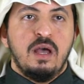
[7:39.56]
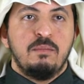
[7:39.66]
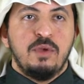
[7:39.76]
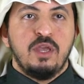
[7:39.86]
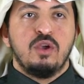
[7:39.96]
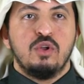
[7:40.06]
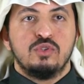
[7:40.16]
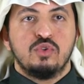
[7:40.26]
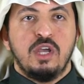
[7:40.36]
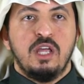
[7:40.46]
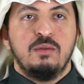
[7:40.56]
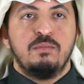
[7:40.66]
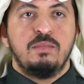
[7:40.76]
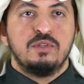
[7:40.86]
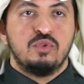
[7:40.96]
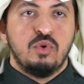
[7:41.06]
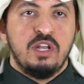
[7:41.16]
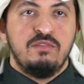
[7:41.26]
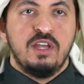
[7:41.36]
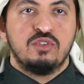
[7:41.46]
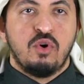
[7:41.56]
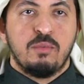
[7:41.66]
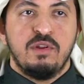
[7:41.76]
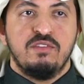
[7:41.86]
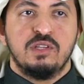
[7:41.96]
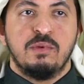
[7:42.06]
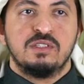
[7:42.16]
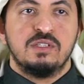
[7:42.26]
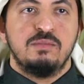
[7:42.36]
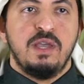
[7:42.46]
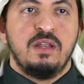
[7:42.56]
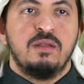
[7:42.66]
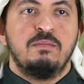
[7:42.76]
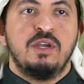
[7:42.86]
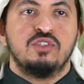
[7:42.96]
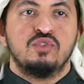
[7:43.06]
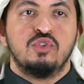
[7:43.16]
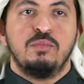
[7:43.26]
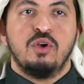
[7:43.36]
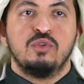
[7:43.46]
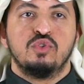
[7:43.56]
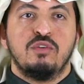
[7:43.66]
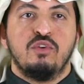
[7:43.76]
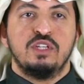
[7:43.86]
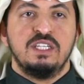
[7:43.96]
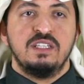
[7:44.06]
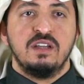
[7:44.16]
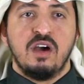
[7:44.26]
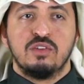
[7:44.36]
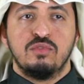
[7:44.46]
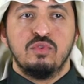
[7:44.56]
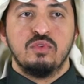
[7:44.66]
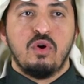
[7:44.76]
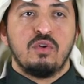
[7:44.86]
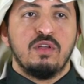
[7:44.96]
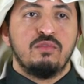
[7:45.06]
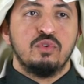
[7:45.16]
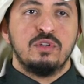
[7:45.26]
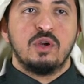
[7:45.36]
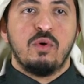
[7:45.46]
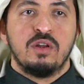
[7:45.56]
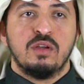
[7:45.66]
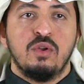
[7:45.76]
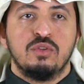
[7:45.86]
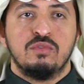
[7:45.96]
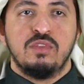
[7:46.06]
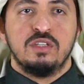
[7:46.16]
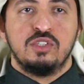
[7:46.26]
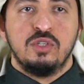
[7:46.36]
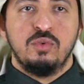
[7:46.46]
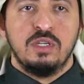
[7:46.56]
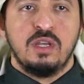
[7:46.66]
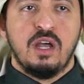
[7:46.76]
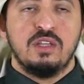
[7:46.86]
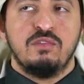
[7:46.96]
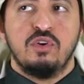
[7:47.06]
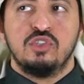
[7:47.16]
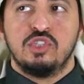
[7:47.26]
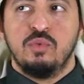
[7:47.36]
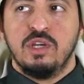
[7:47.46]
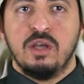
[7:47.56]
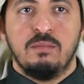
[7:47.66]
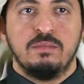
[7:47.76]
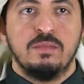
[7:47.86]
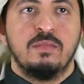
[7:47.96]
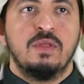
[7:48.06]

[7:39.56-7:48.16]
may also help to alleviate or prevent muscles pain. Patients should be also avoid eating hard food or the food required a lot of the chewing and avoid chewing gum.